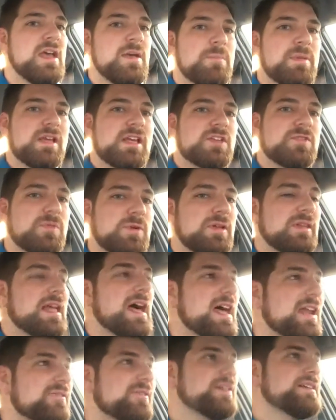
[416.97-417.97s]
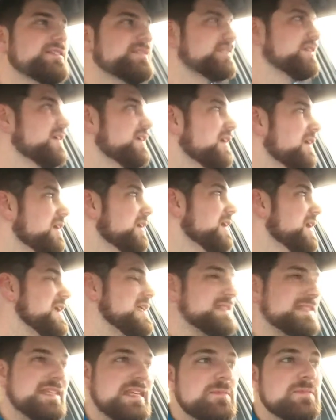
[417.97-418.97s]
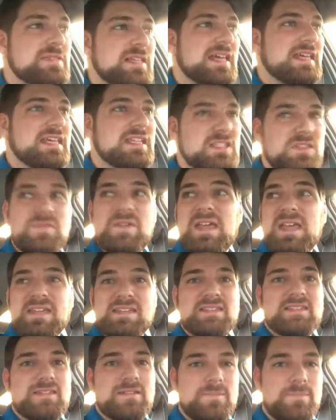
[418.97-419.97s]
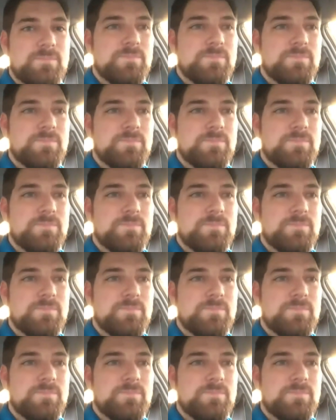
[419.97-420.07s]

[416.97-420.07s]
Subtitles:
because for a lot of us, it seems like it's fixed.